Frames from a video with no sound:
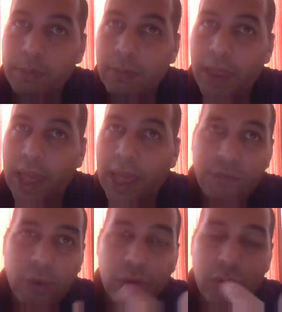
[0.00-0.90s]

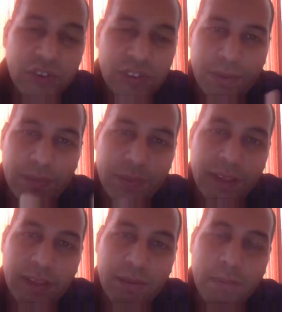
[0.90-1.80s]
I've noticed
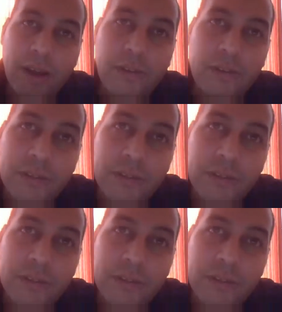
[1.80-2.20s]
something about